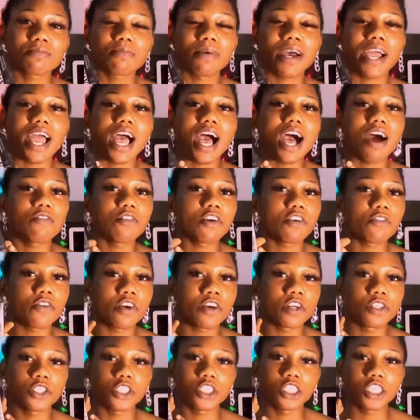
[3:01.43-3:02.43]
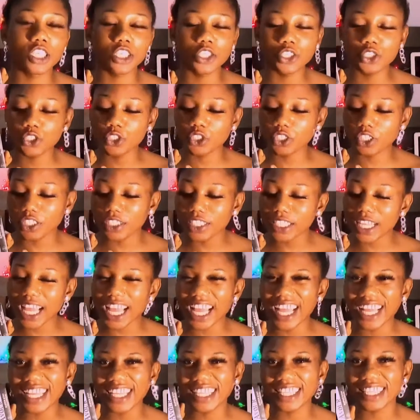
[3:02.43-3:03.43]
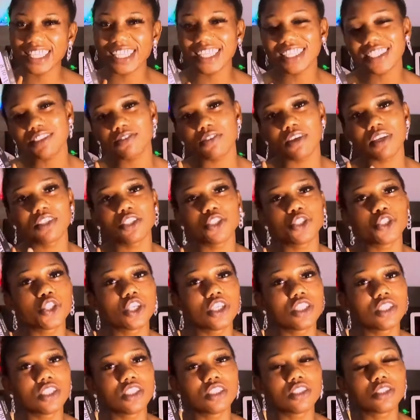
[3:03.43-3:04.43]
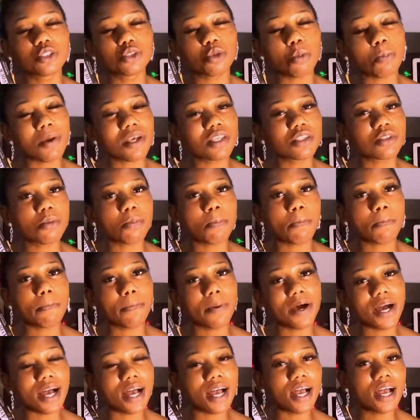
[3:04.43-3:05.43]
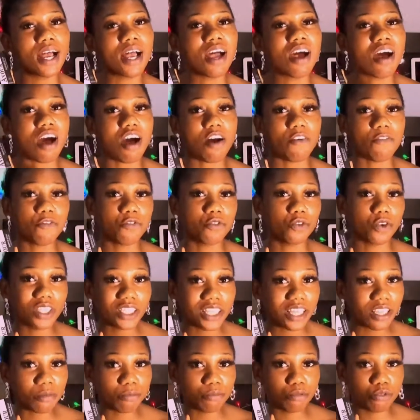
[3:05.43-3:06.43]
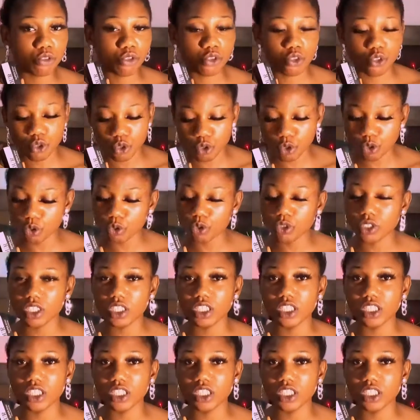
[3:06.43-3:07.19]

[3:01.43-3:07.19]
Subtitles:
my Avour foundation, and this foundation is super affordable too.